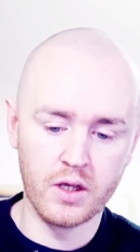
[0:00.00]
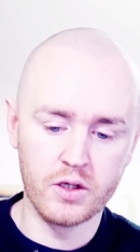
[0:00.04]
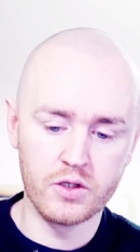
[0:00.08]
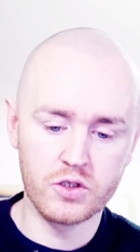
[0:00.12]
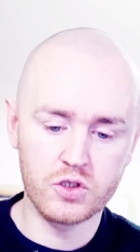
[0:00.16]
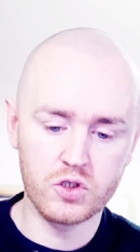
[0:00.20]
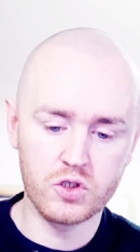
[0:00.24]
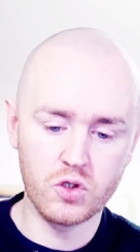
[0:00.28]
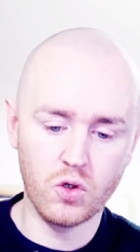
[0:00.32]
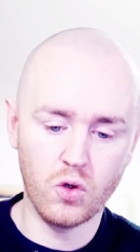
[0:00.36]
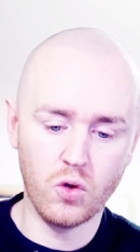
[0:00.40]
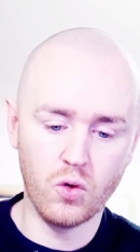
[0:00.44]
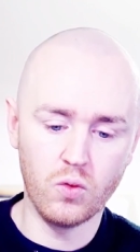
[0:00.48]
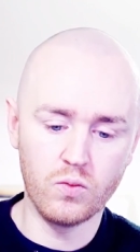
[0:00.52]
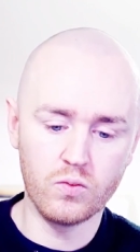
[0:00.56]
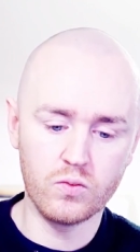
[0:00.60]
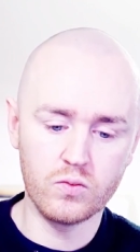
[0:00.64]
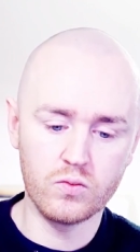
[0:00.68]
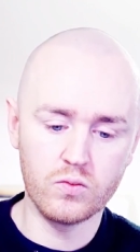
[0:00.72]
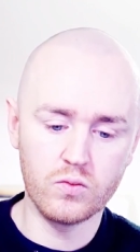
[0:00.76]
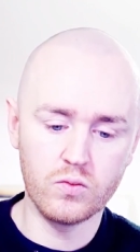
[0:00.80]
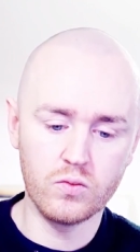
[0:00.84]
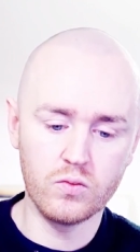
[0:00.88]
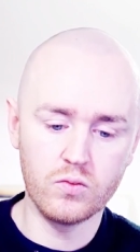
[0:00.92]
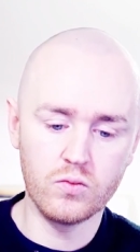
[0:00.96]
So
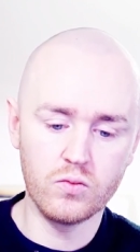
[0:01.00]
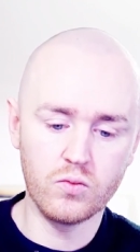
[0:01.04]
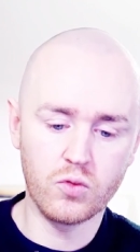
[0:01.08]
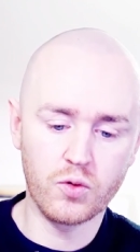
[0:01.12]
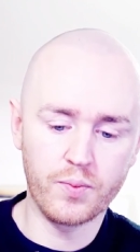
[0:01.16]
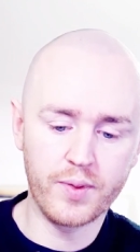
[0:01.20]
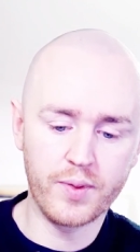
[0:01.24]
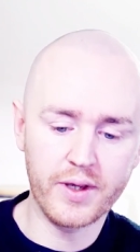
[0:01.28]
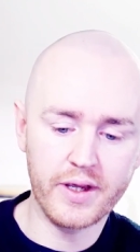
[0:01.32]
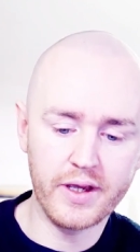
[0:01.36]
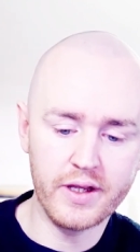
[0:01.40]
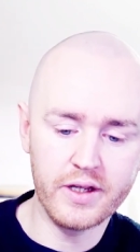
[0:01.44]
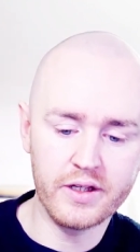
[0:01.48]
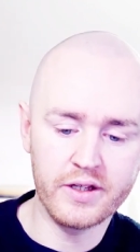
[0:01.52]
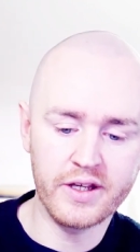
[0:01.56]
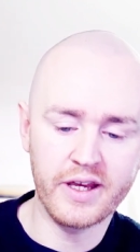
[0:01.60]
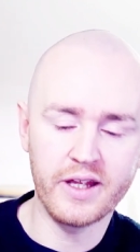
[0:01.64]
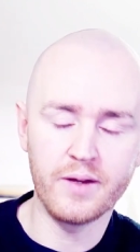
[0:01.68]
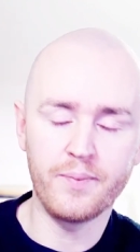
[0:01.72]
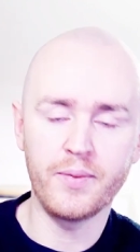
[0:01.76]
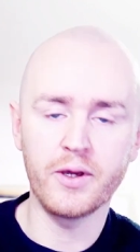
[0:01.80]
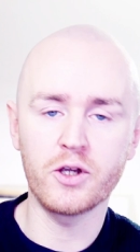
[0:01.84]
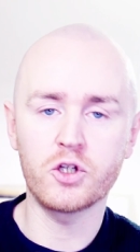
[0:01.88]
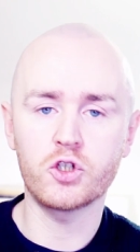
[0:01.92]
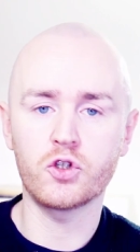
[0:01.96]
we're beginning to
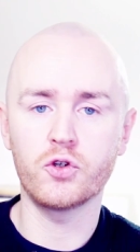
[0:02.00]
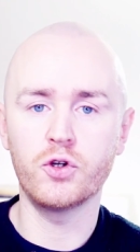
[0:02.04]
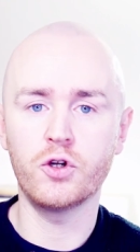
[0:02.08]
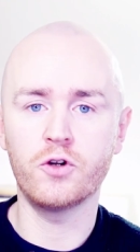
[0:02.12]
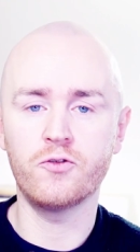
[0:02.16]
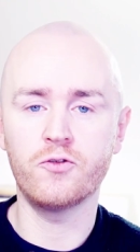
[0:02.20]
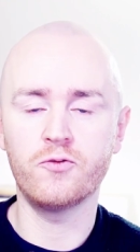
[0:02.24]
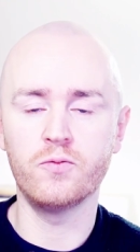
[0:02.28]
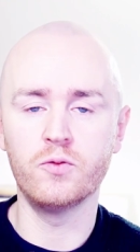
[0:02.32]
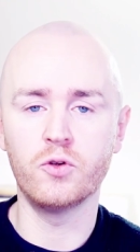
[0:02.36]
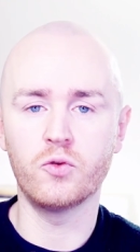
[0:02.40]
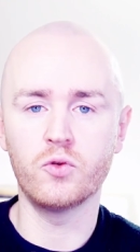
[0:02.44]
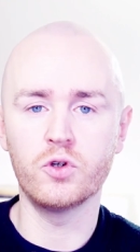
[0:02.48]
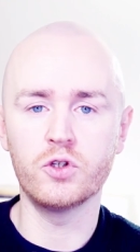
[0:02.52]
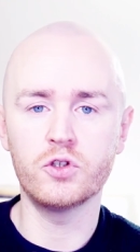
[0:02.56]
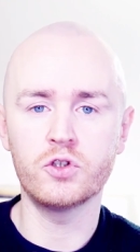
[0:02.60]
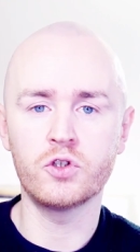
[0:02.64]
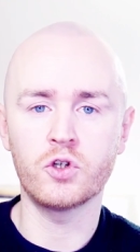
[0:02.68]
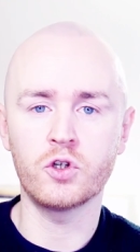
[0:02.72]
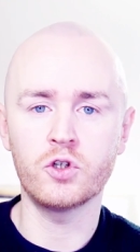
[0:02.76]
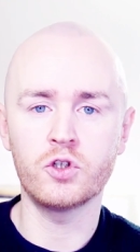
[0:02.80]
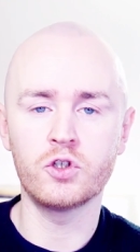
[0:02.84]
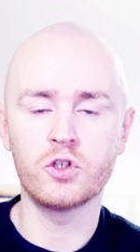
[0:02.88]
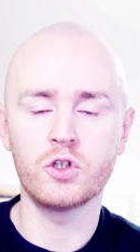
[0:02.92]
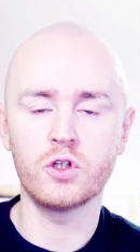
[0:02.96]
get a picture here from the
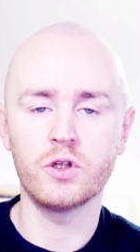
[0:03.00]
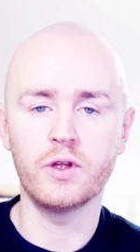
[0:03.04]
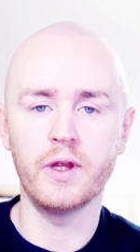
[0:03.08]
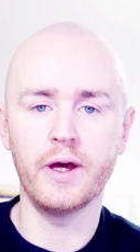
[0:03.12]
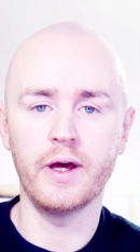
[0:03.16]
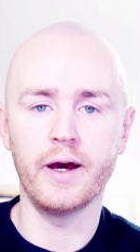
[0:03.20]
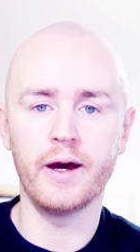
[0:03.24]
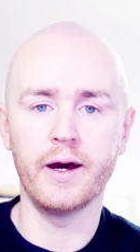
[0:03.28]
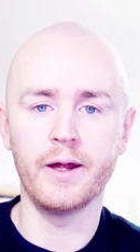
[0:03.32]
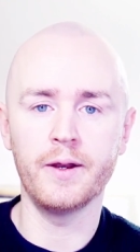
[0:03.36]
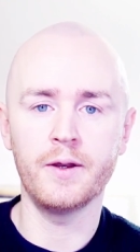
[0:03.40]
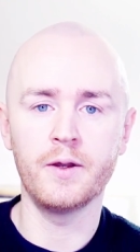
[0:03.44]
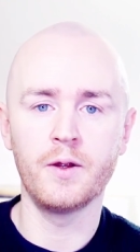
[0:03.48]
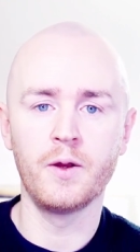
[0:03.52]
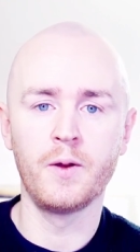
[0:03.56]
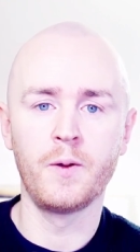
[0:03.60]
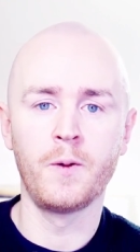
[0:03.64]
research that